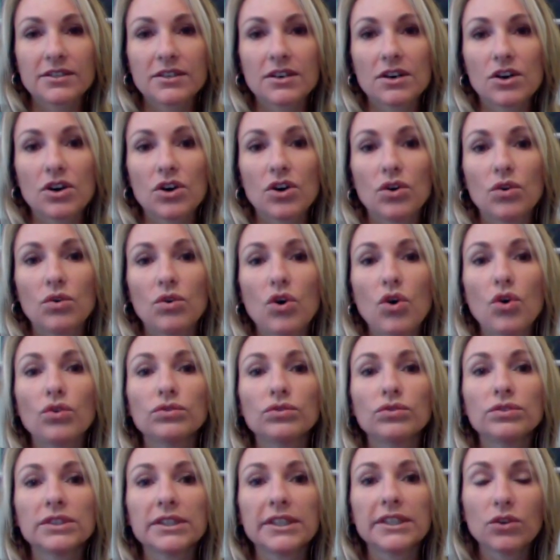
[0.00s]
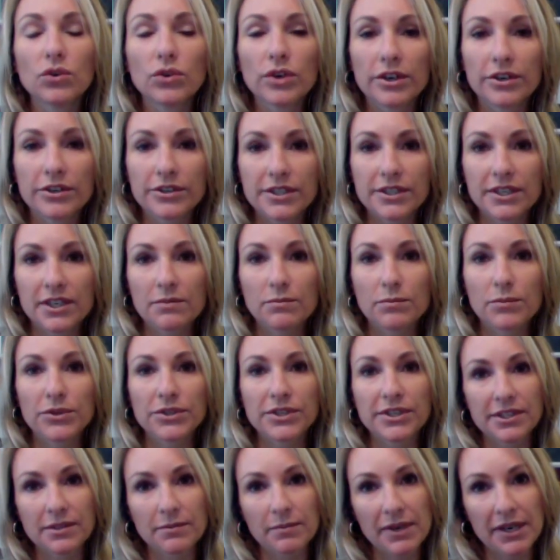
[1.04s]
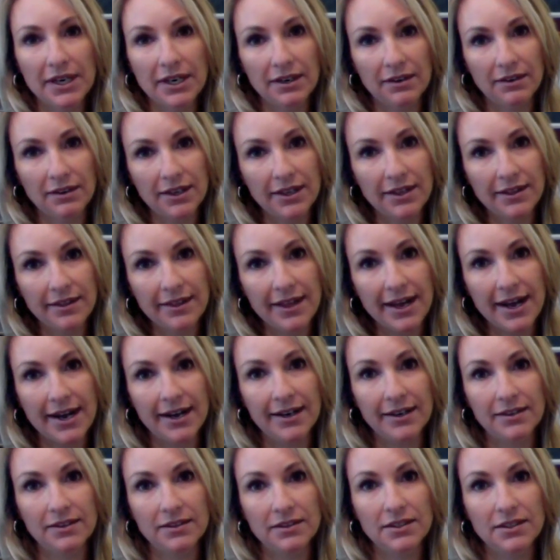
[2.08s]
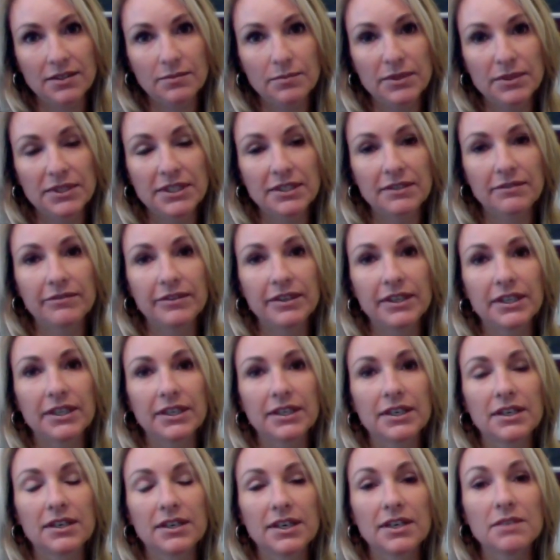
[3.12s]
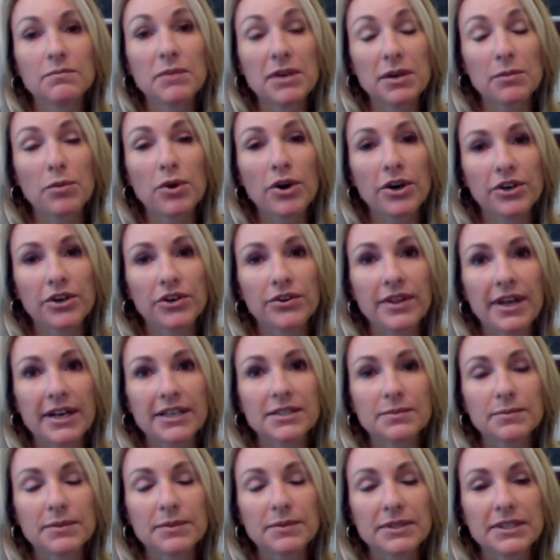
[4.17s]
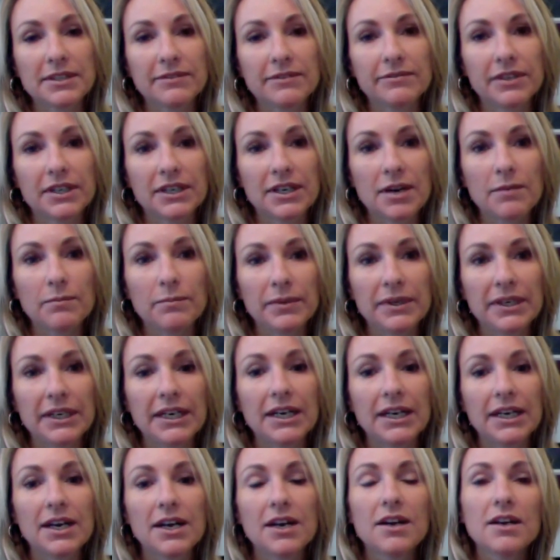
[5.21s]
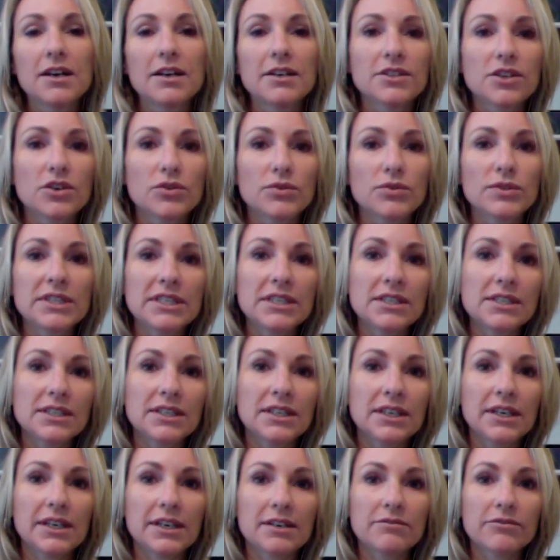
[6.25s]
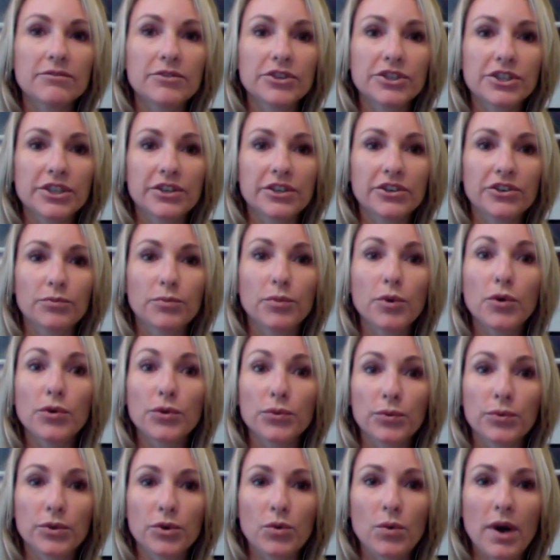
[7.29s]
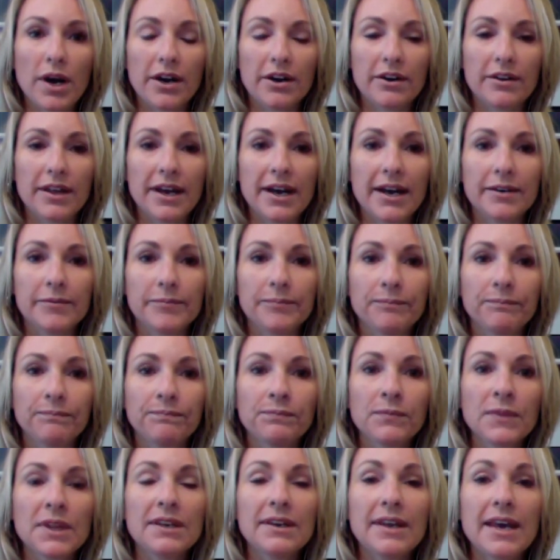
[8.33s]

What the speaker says: And so only lawyers can participate in that specific, can be a partner in that specific company. So DC and Virginia both require that.